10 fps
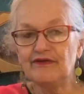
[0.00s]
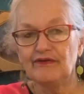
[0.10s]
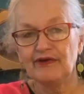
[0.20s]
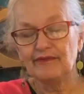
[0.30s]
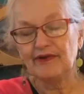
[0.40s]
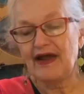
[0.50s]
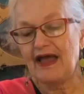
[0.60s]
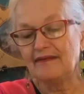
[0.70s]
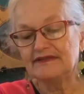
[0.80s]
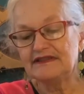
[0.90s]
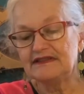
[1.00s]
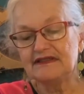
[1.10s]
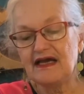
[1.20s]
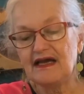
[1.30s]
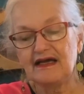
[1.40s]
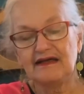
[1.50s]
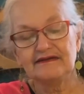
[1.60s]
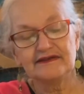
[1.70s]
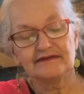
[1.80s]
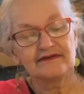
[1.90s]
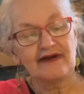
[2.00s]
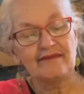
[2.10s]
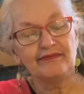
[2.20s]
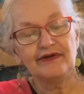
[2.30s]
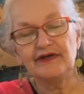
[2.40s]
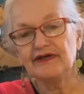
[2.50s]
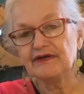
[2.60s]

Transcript: or perhaps a scrapbook,